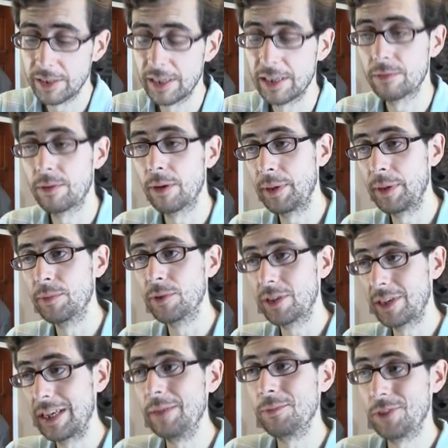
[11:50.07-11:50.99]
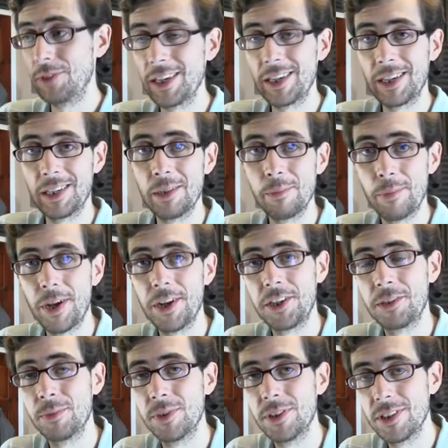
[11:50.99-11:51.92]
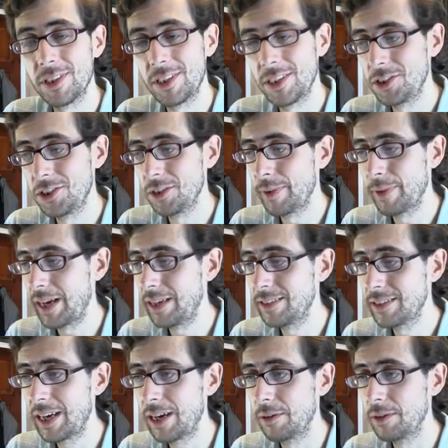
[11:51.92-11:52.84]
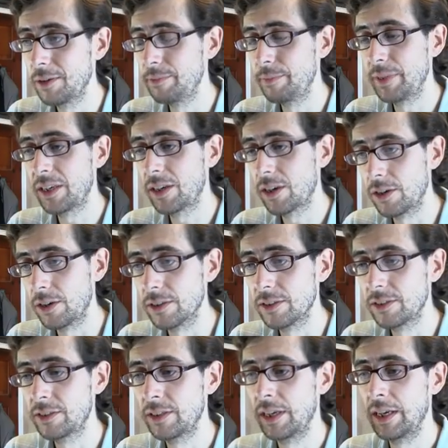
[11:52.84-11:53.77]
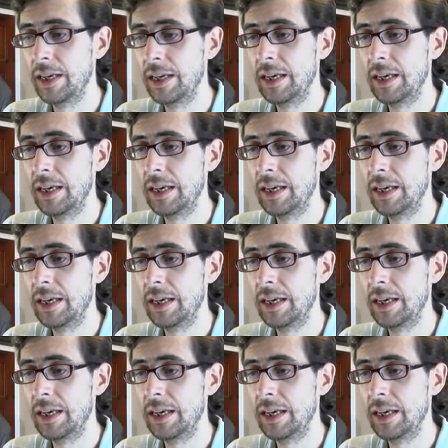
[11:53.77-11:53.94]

And that's why people keep taking the punishment that YouTube hands out, is because